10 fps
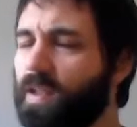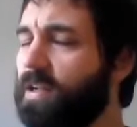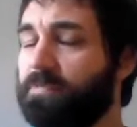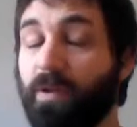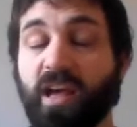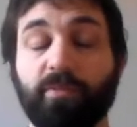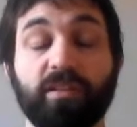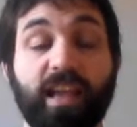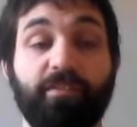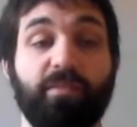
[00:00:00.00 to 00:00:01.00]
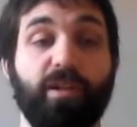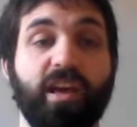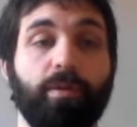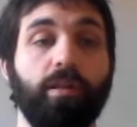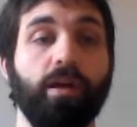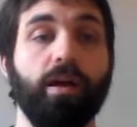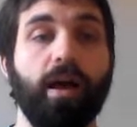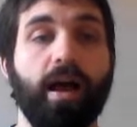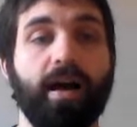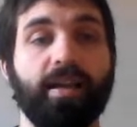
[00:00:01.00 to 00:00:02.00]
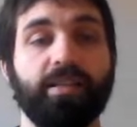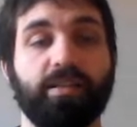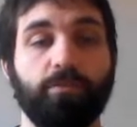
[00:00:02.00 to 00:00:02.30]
It's playable, definitely playable, and